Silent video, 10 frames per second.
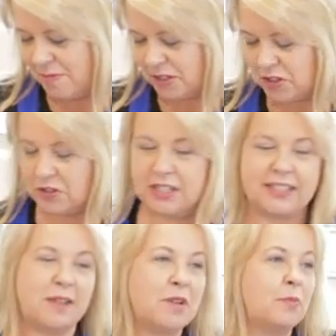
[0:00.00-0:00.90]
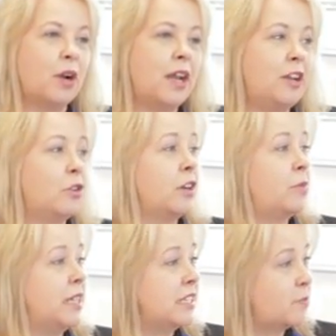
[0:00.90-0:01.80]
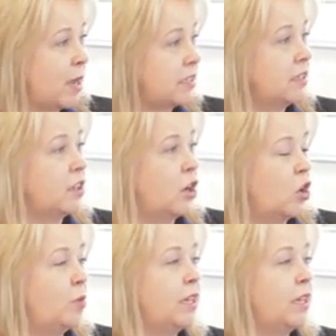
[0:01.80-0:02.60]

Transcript: So then step number 8, you're going to be inspecting the home.